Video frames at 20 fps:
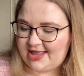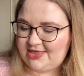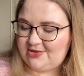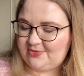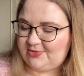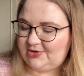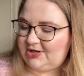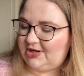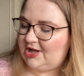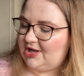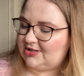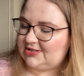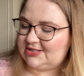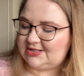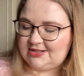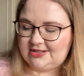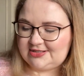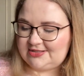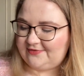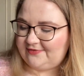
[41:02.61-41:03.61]
And there were
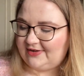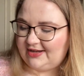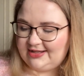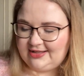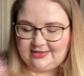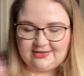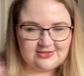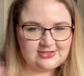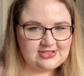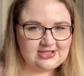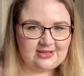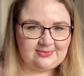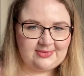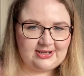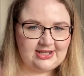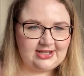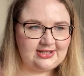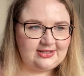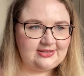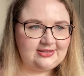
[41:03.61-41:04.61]
lots and lots of regulars
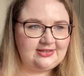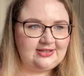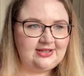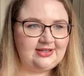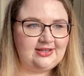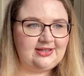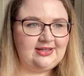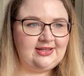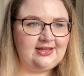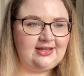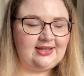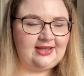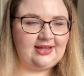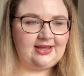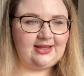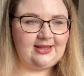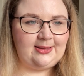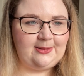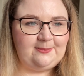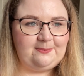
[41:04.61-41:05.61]
coming in
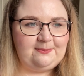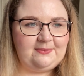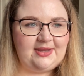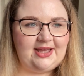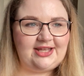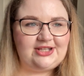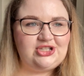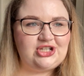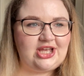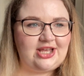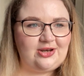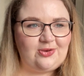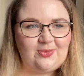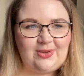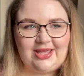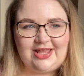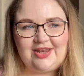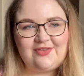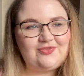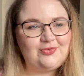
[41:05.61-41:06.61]
um, and chatting
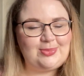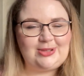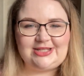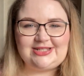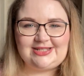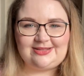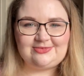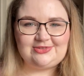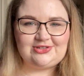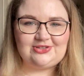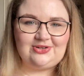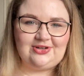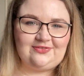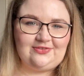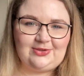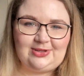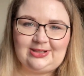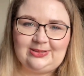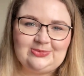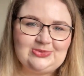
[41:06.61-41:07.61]
away and everybody seemed to know
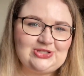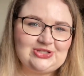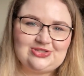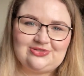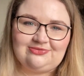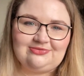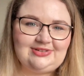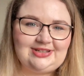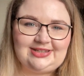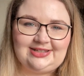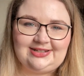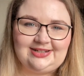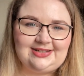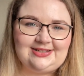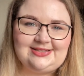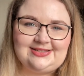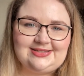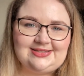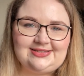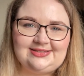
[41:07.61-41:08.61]
everyone. It was just a really
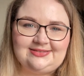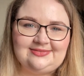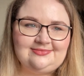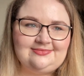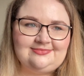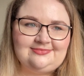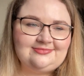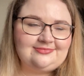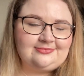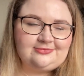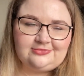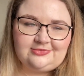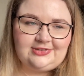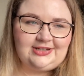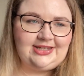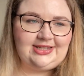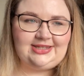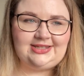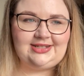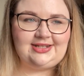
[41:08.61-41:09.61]
nice,
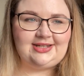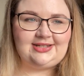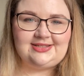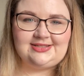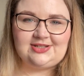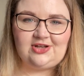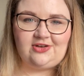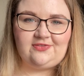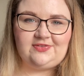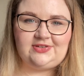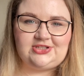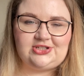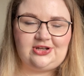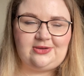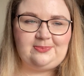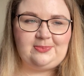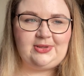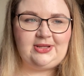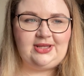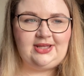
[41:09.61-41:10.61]
really nice coffee
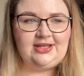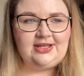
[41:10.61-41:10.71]
shop.